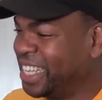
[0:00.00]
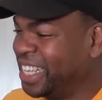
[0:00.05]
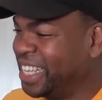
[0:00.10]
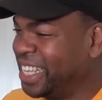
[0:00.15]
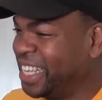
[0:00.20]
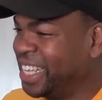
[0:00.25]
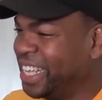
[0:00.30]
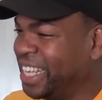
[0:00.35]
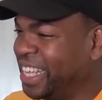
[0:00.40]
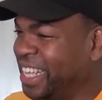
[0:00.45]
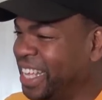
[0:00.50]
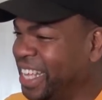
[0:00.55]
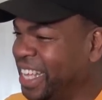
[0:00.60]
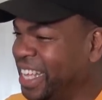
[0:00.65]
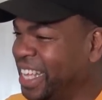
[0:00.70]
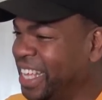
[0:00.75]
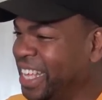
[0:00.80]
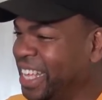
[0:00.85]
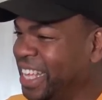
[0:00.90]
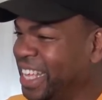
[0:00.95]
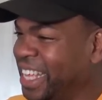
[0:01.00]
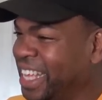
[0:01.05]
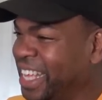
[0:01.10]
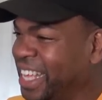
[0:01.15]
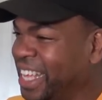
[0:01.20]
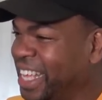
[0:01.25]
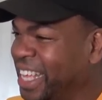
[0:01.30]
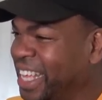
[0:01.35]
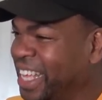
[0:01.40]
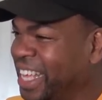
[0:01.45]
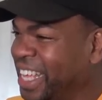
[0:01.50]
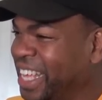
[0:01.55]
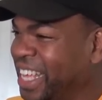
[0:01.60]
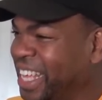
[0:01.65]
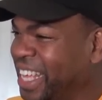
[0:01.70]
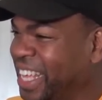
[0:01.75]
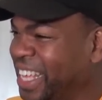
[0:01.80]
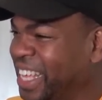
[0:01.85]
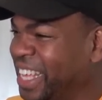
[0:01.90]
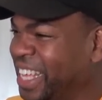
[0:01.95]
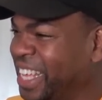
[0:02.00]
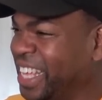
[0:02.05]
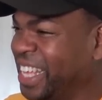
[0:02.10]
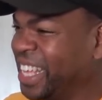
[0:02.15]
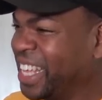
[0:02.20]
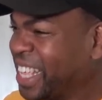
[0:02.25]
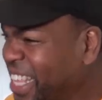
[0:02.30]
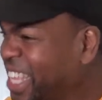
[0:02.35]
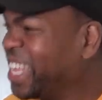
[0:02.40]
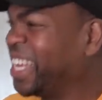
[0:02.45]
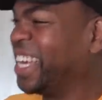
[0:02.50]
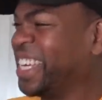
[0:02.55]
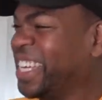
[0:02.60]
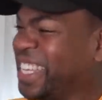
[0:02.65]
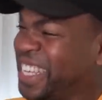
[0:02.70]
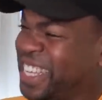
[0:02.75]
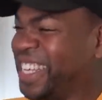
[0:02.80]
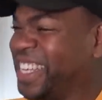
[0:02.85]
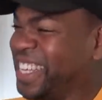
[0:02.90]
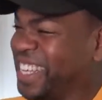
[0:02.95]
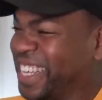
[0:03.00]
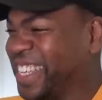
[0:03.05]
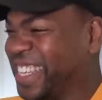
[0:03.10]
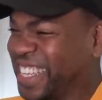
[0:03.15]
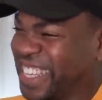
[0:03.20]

Nothing is said.